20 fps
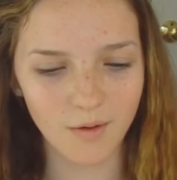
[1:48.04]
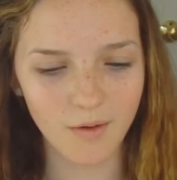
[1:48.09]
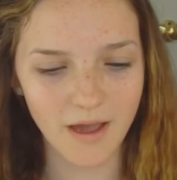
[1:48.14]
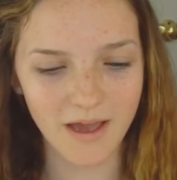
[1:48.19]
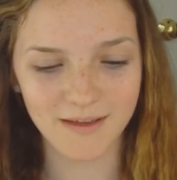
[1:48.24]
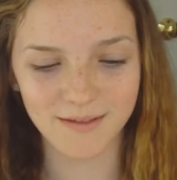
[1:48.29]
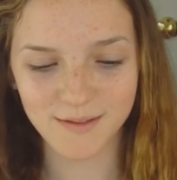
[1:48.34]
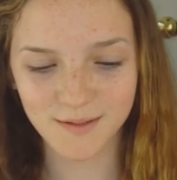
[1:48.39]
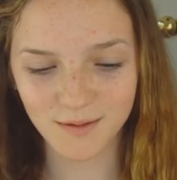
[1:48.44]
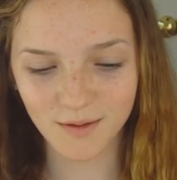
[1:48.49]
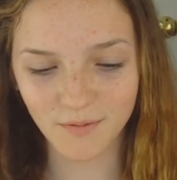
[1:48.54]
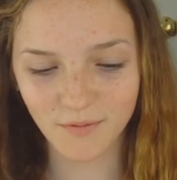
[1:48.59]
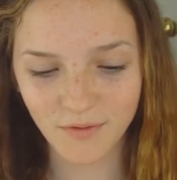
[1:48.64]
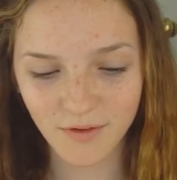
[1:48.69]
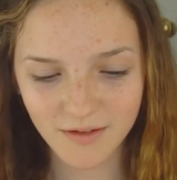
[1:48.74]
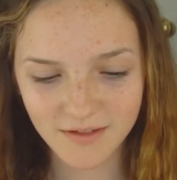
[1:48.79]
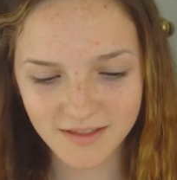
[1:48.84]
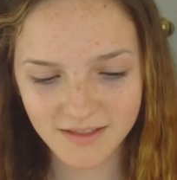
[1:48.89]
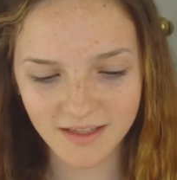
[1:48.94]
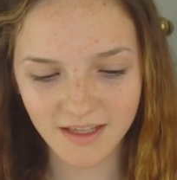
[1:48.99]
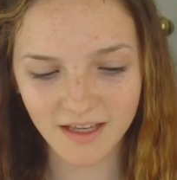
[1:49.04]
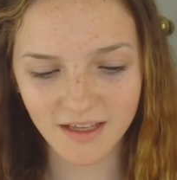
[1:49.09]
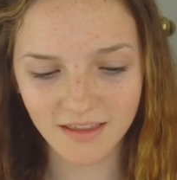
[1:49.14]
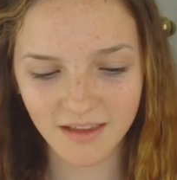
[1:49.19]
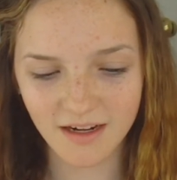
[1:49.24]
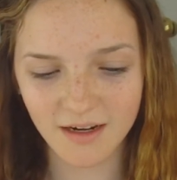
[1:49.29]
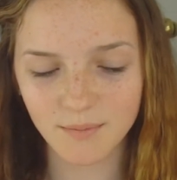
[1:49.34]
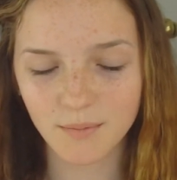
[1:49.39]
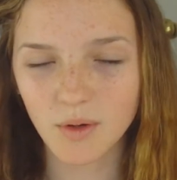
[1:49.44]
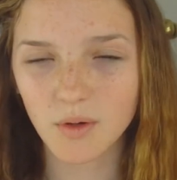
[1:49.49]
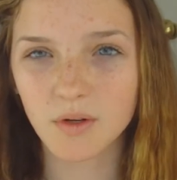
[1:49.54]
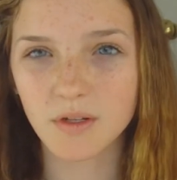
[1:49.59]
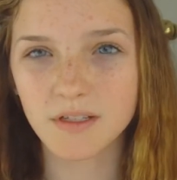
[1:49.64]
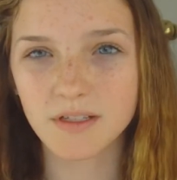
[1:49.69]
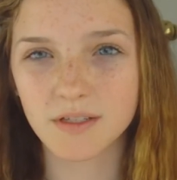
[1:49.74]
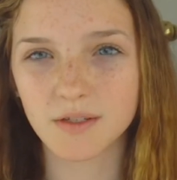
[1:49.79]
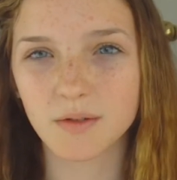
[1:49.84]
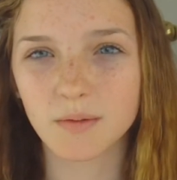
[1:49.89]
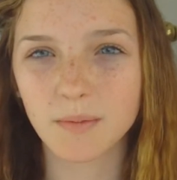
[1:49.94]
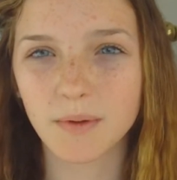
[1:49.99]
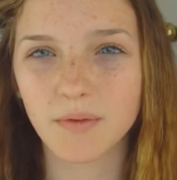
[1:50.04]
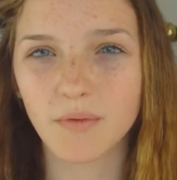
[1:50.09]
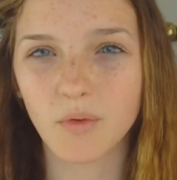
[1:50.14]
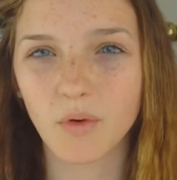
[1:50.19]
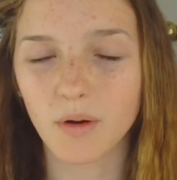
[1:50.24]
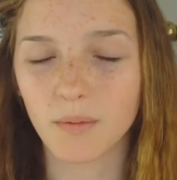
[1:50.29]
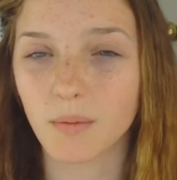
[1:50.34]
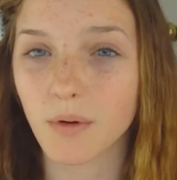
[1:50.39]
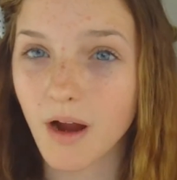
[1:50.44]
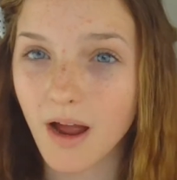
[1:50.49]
Okay, so the first thing that I'm going to do before